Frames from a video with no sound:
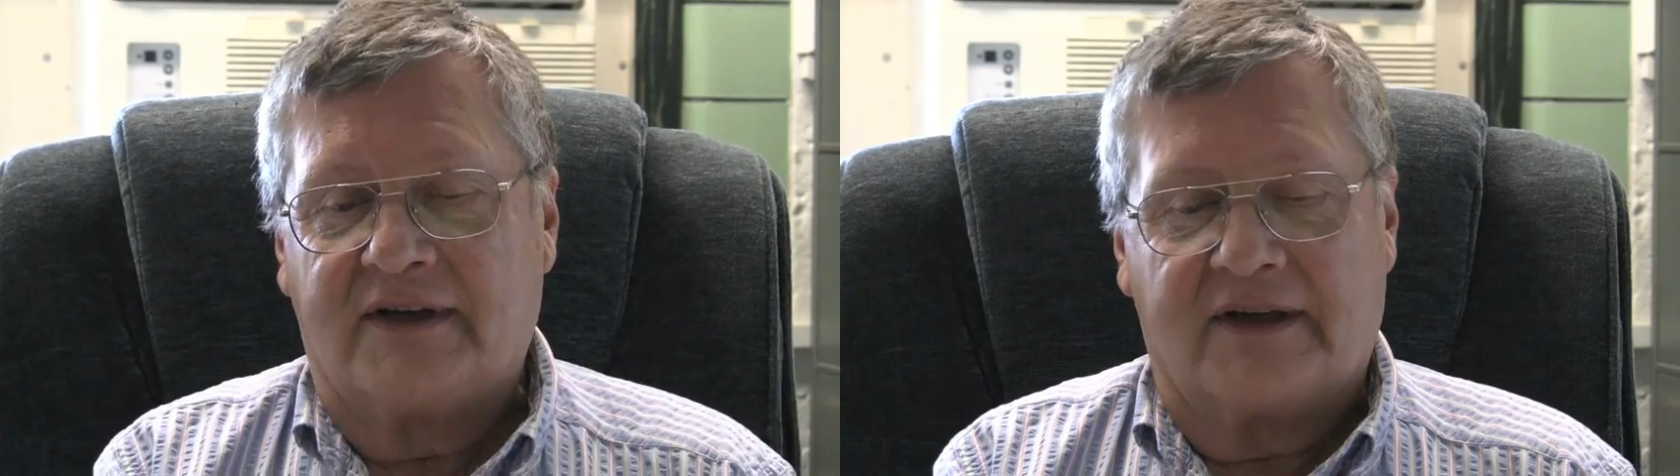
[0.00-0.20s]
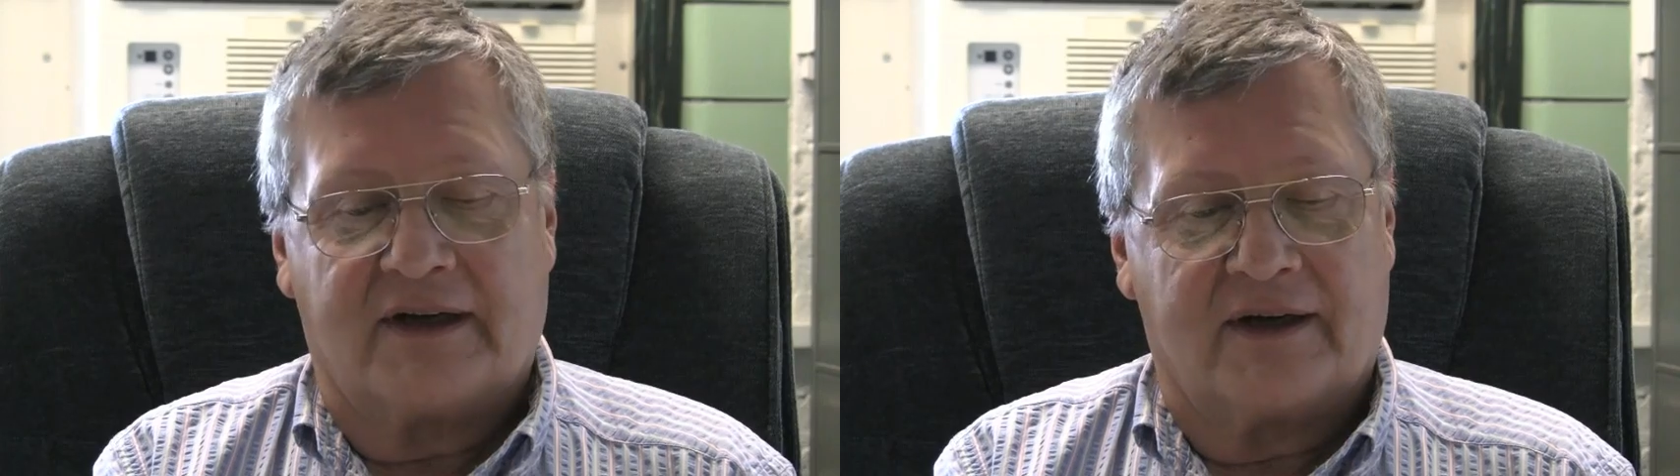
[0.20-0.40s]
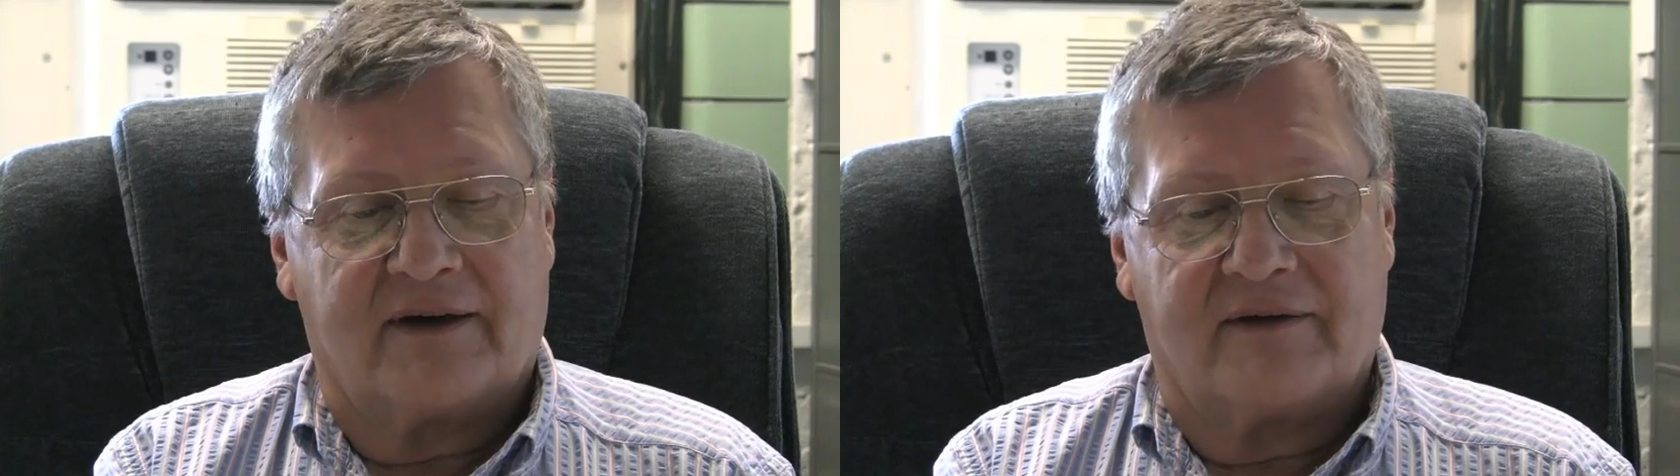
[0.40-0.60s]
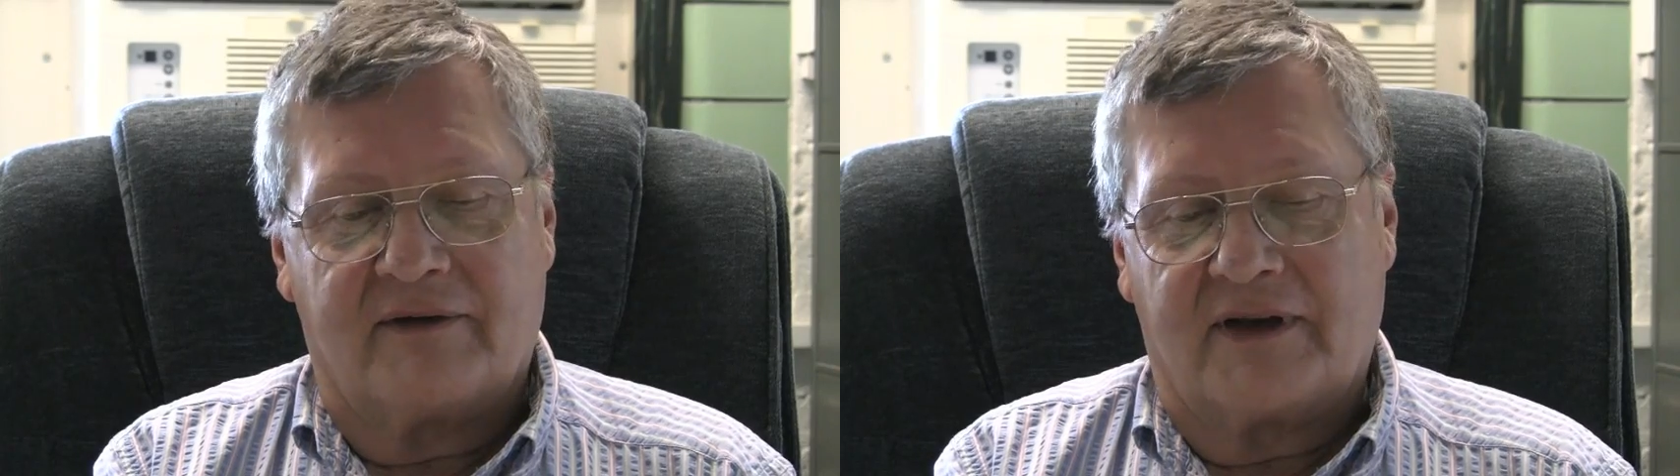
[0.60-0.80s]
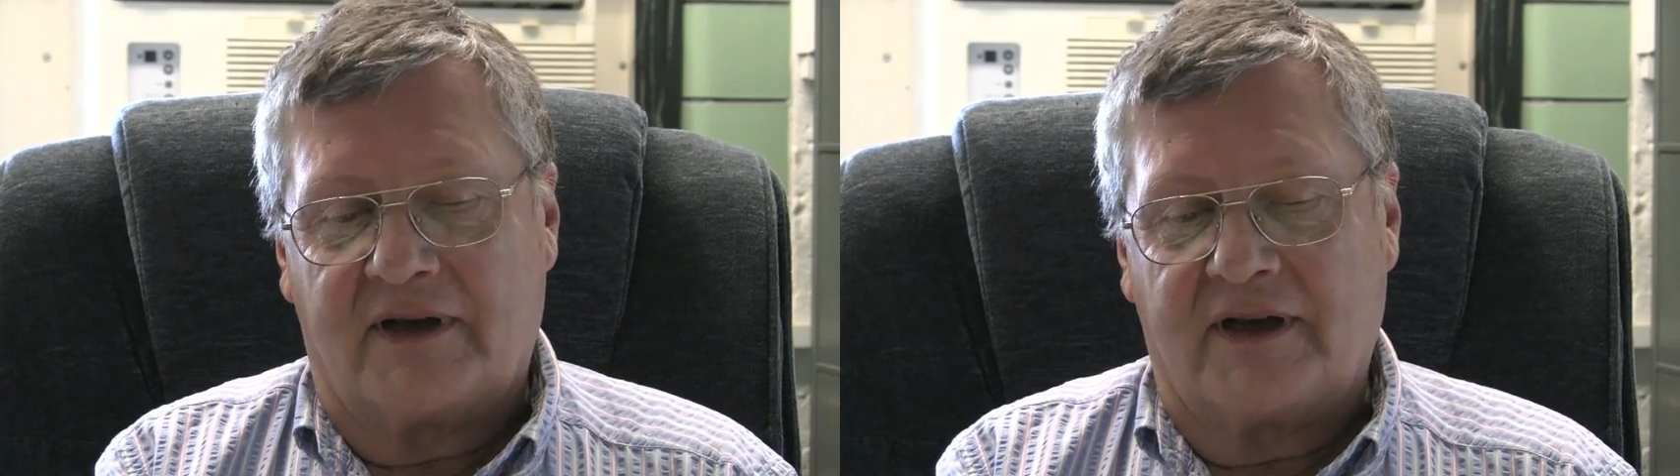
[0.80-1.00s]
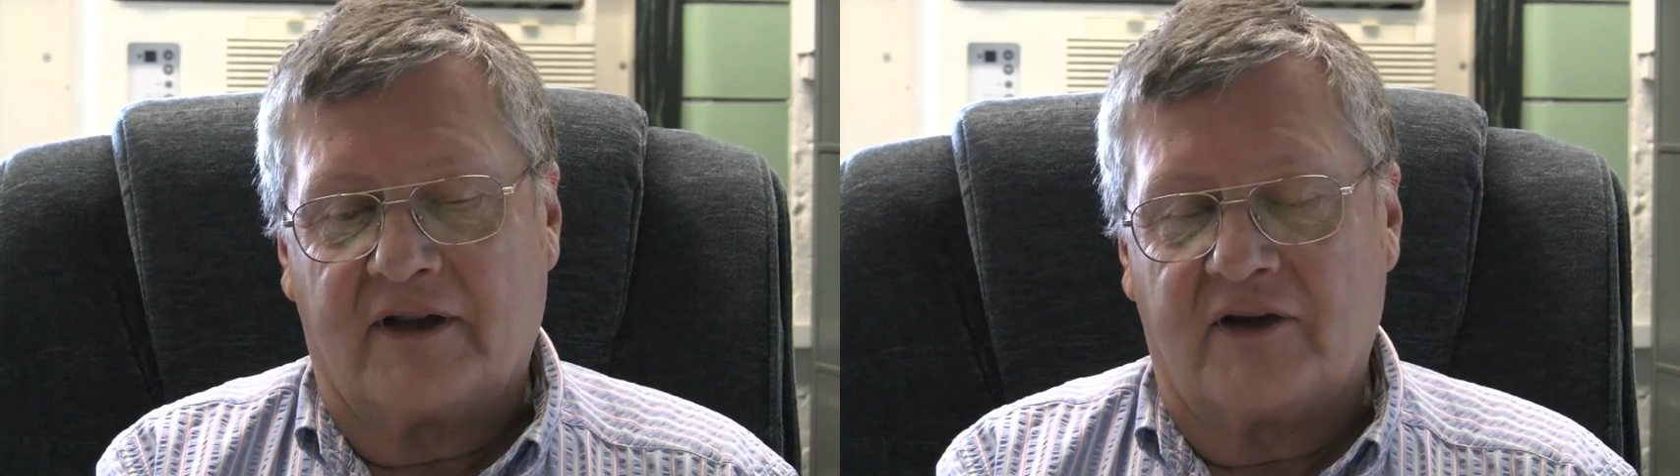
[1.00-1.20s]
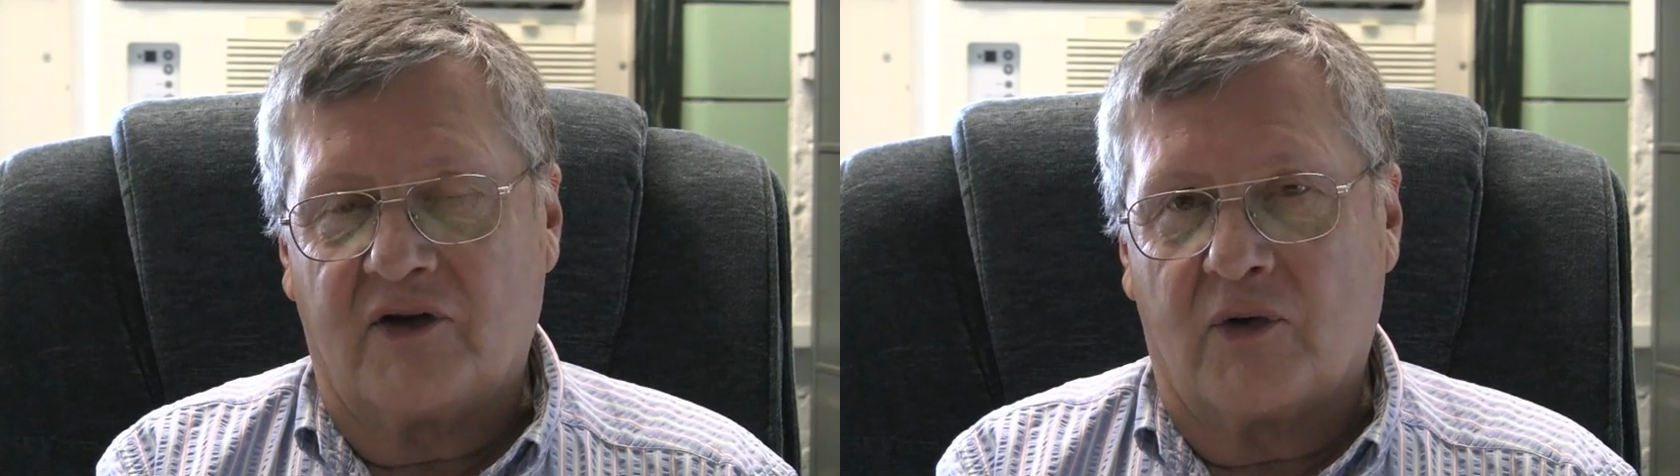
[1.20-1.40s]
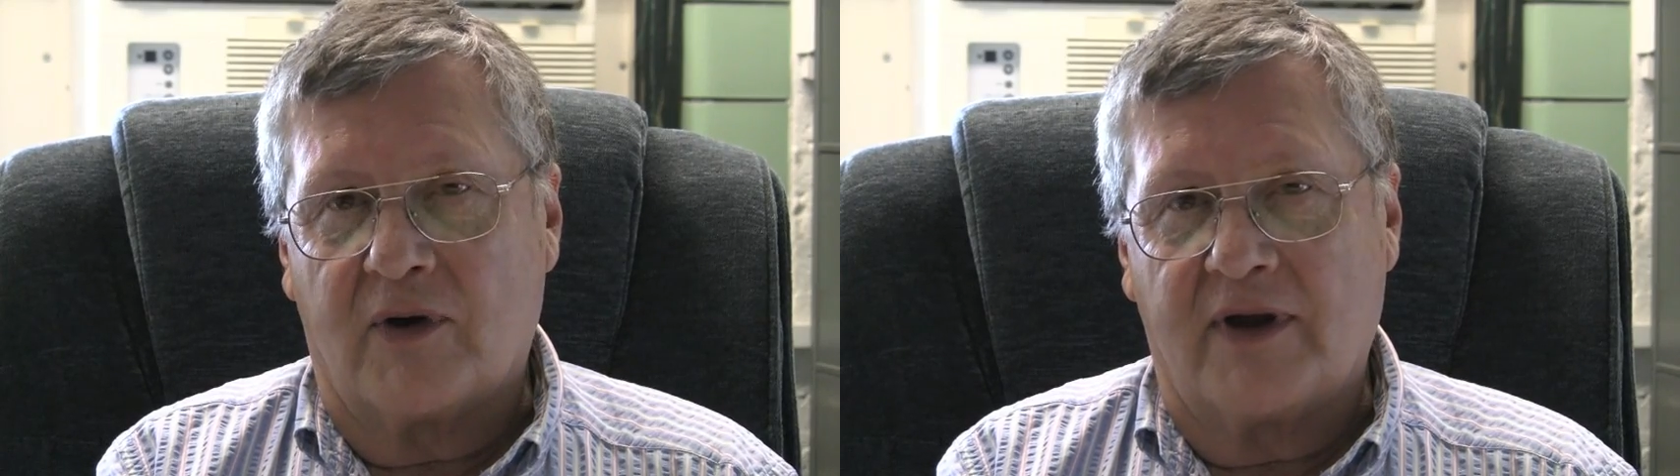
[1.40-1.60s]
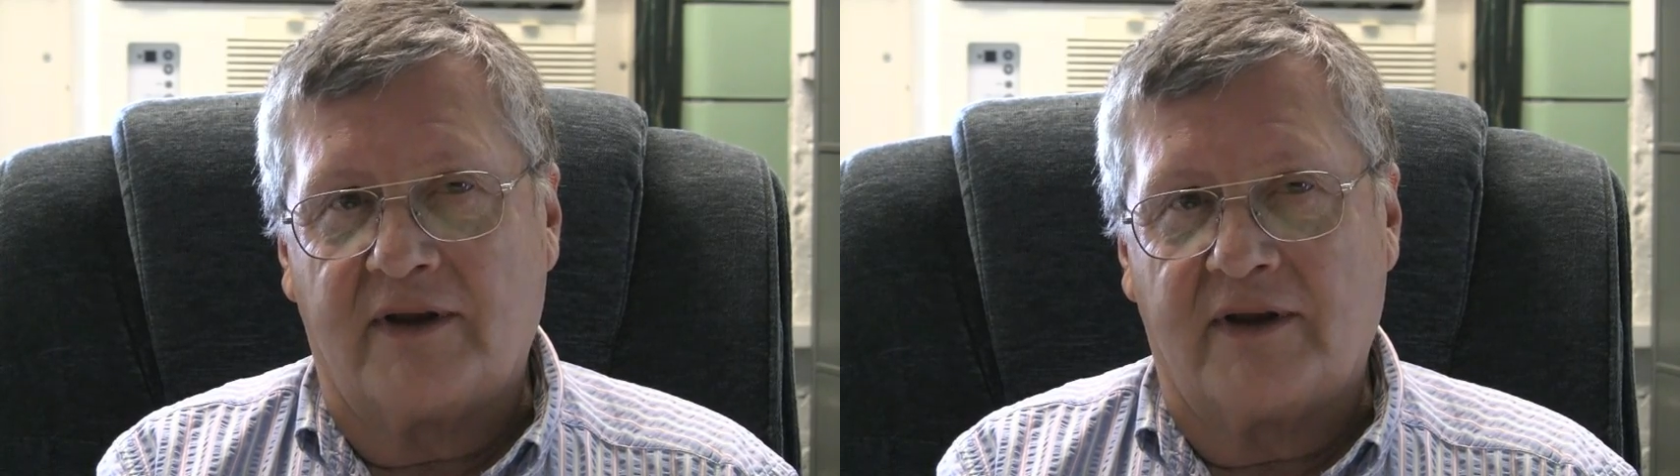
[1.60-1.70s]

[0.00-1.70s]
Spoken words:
In Illinois,